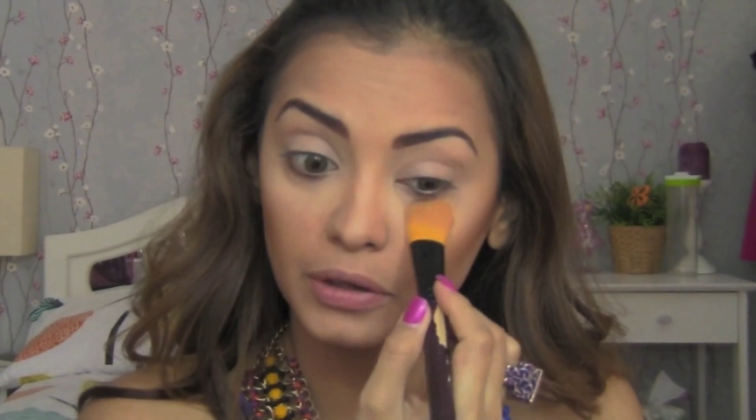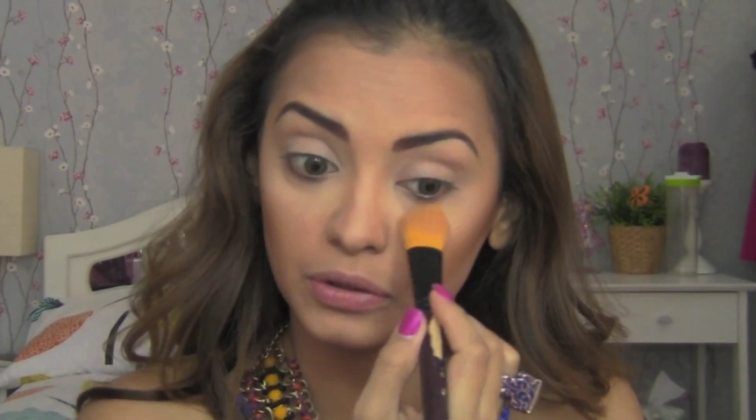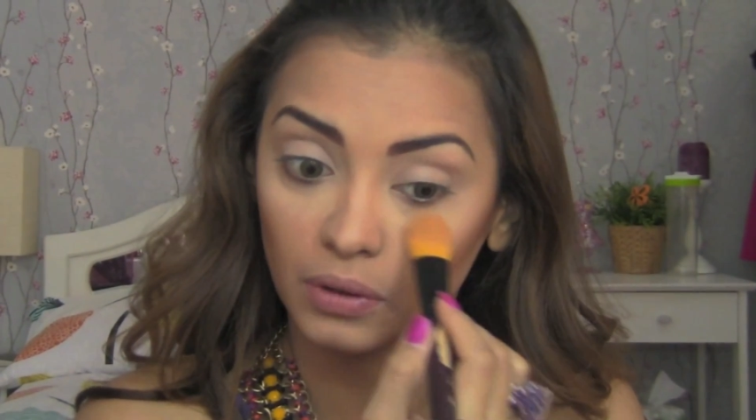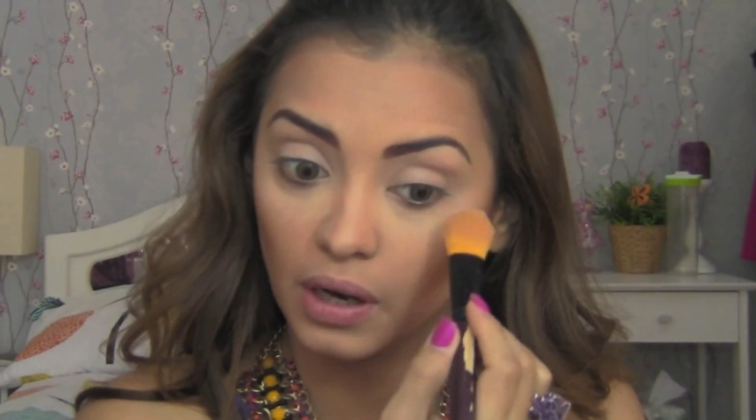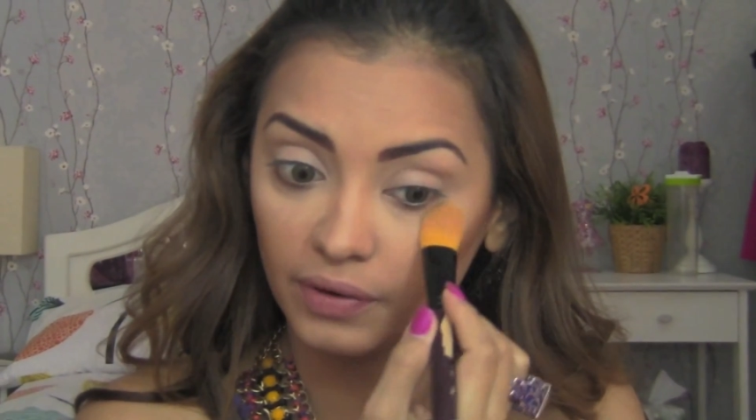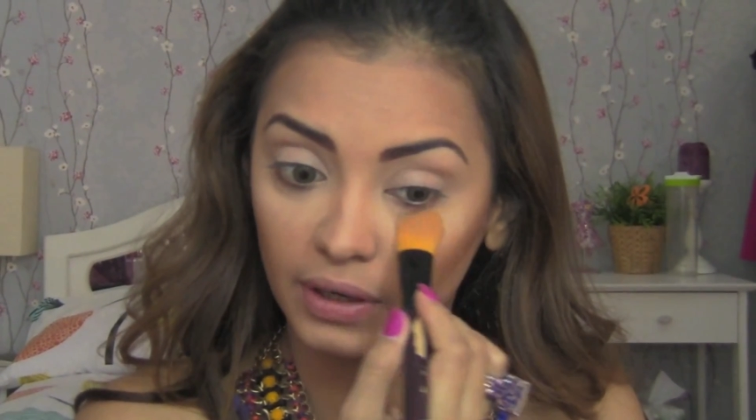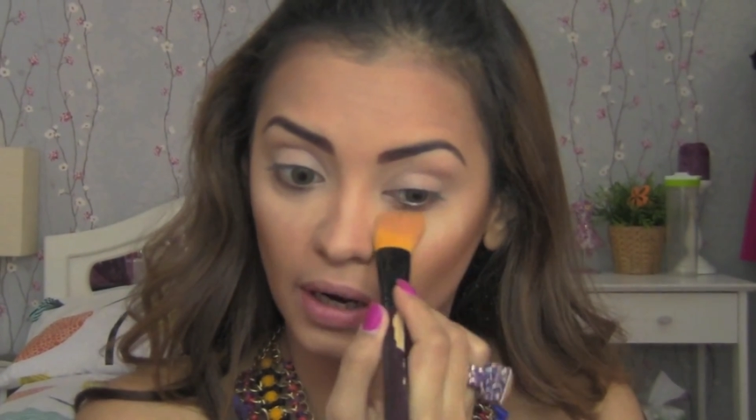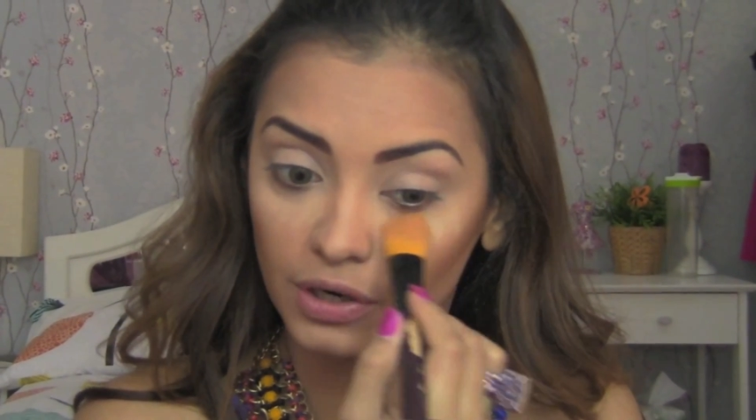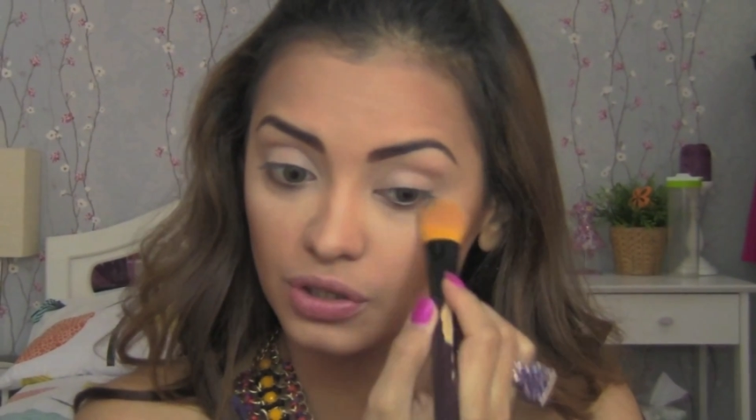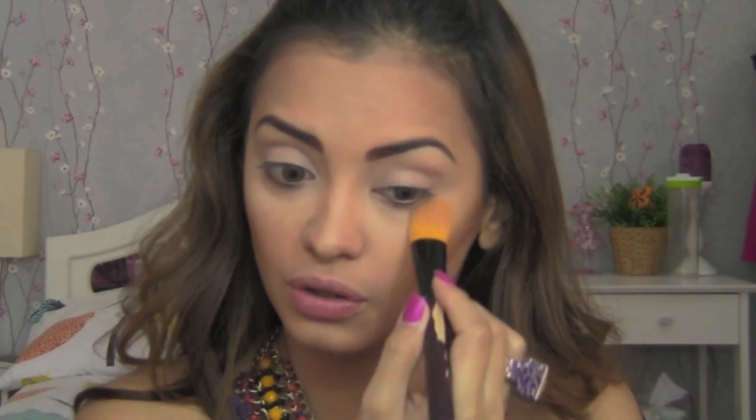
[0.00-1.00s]
don't have any
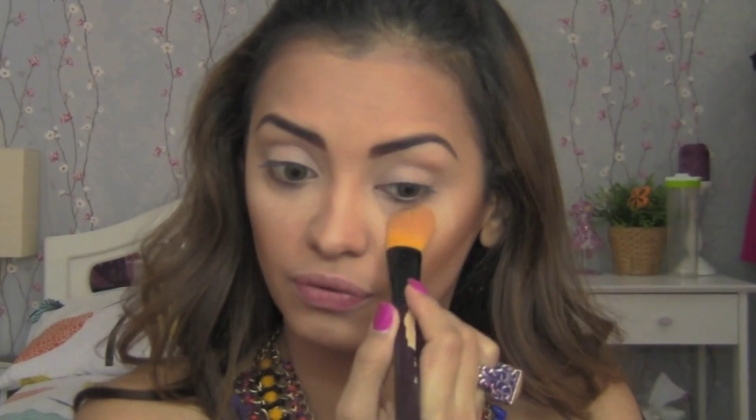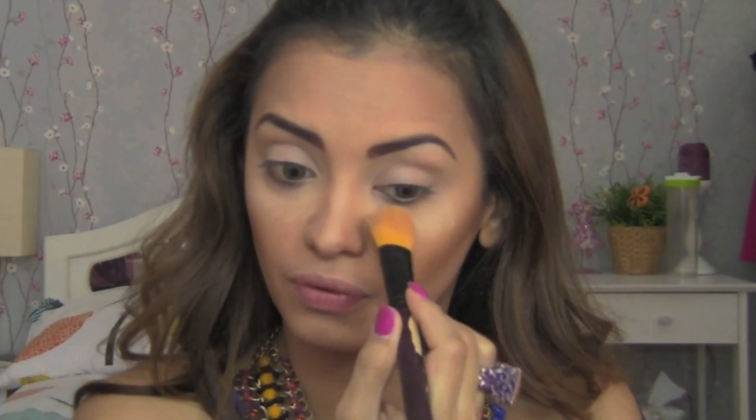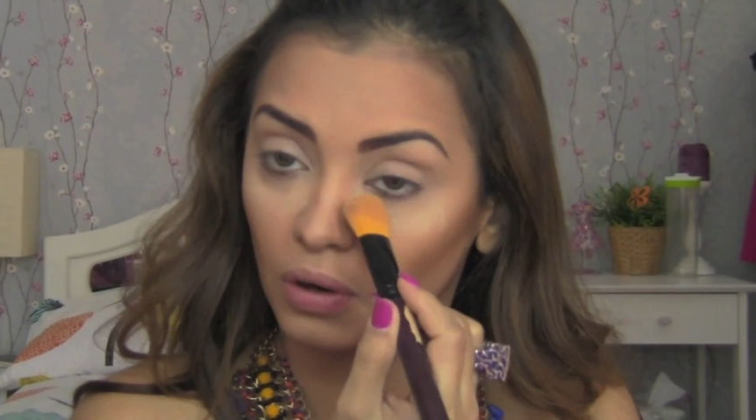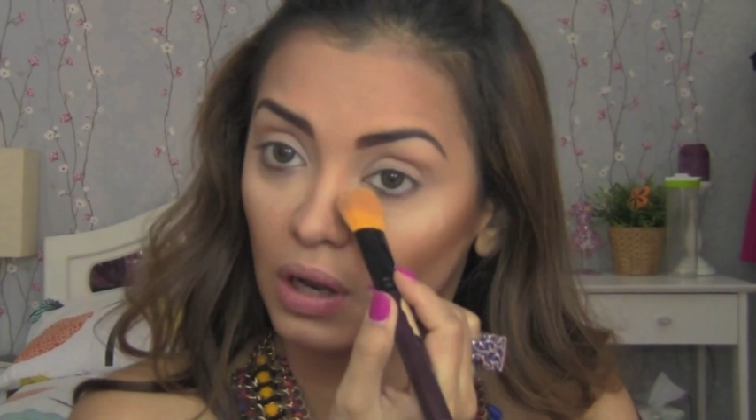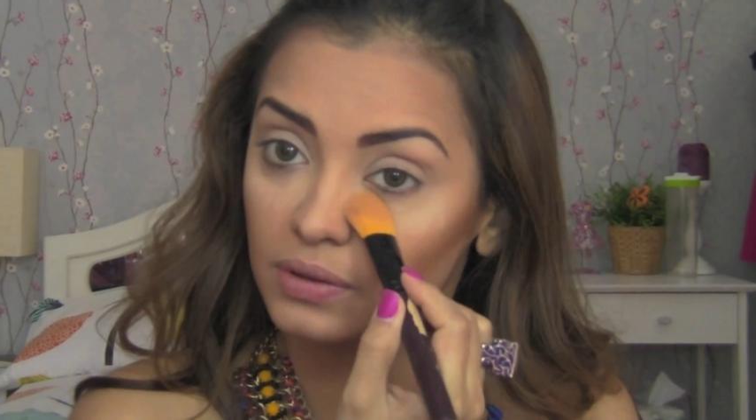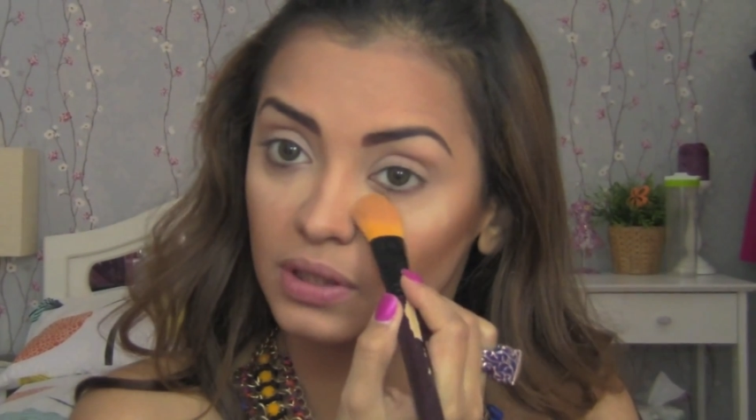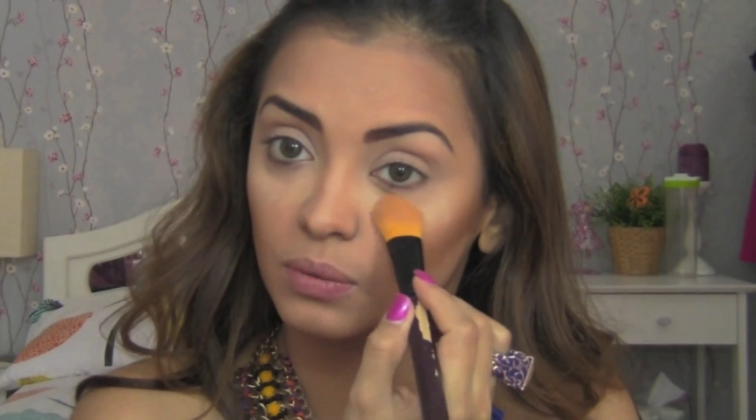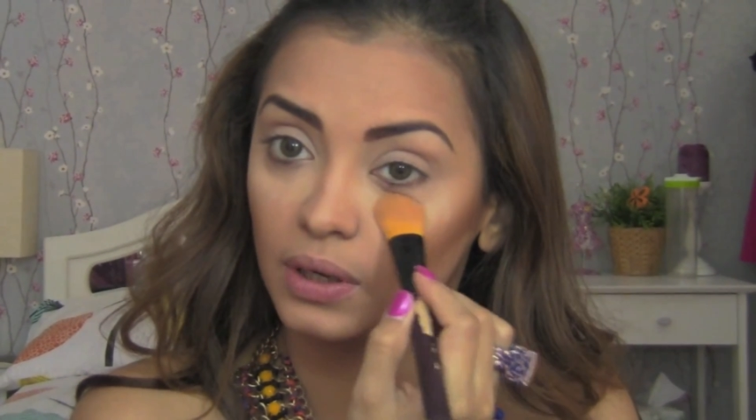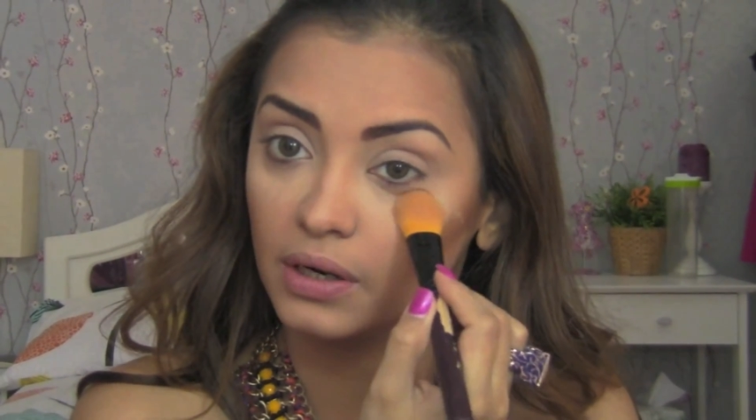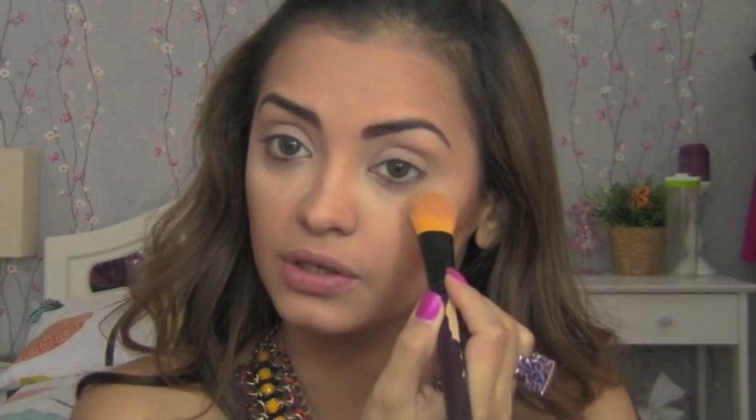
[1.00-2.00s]
eyeshadow fallouts, and
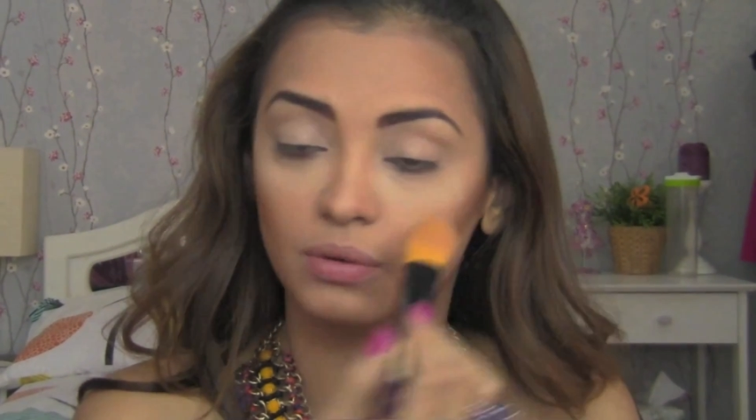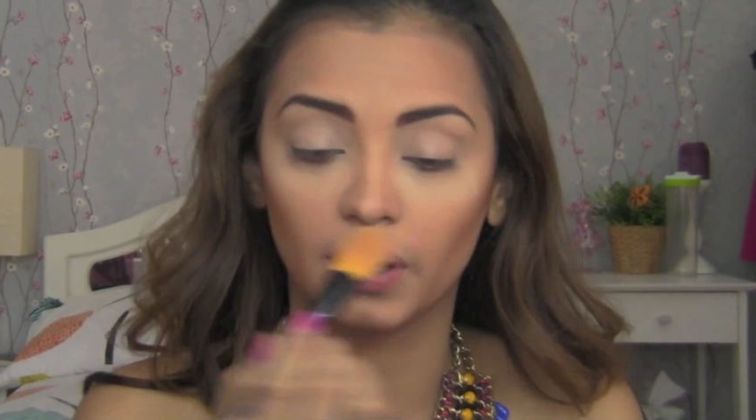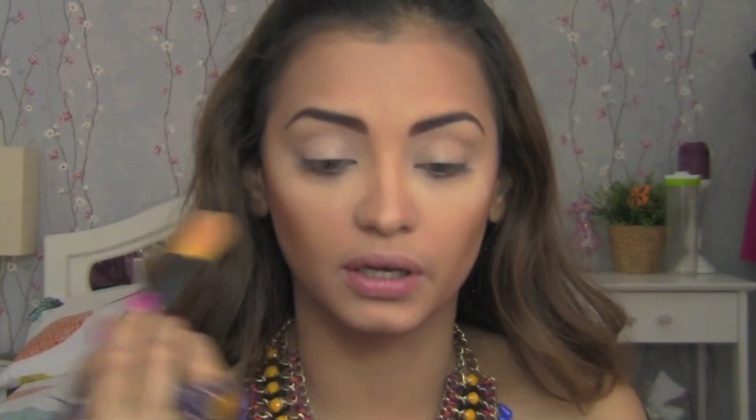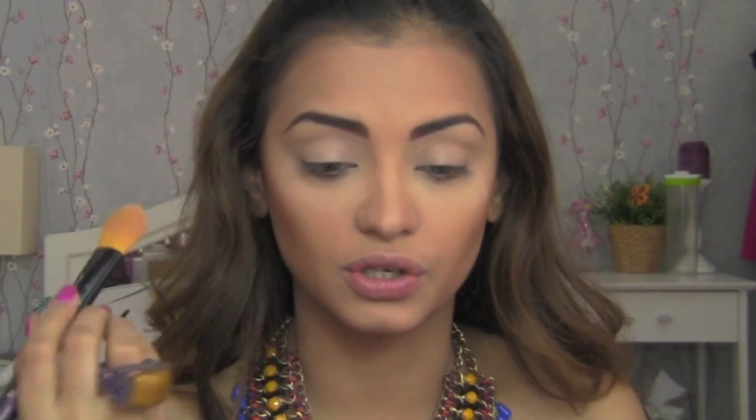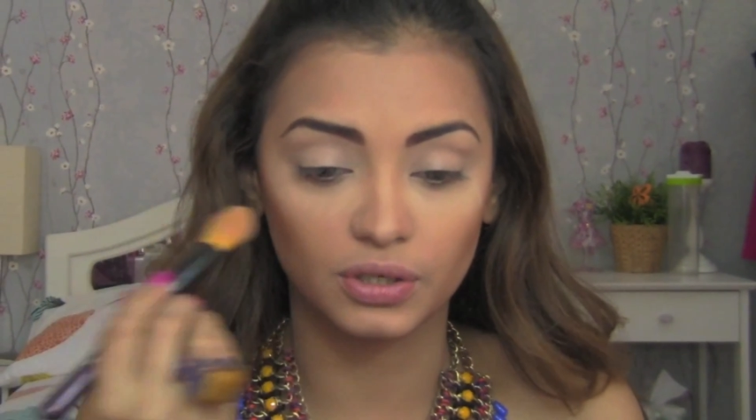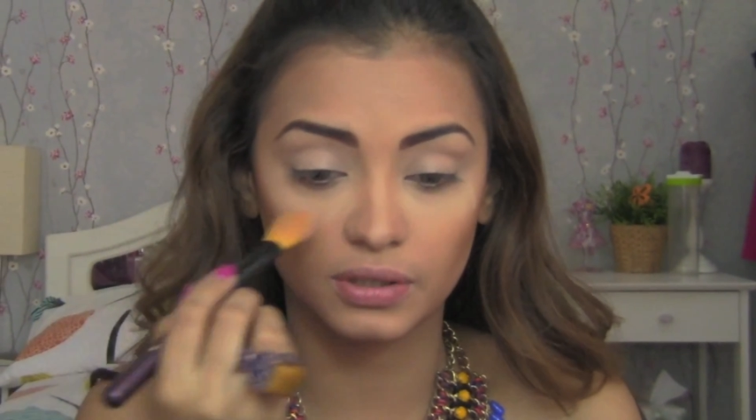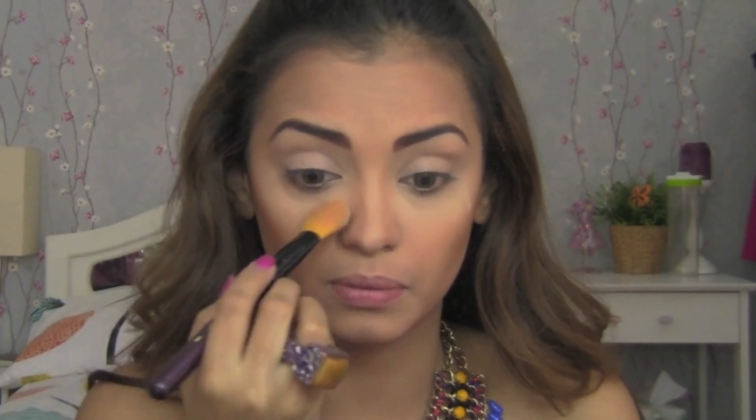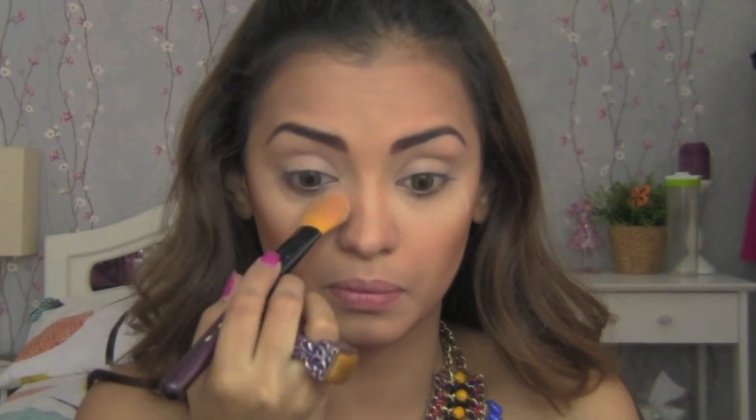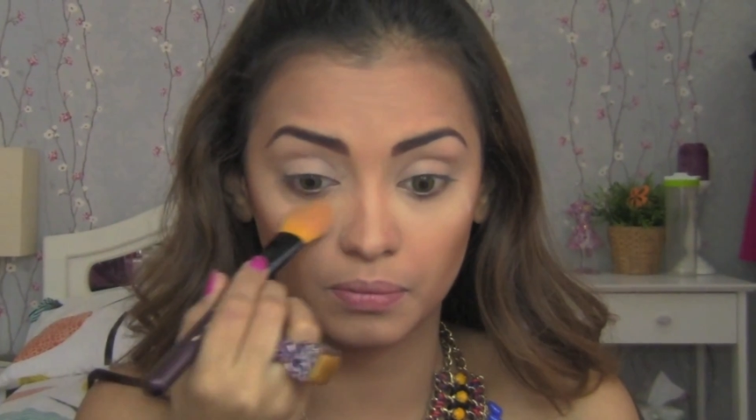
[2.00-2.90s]
when I do, I can just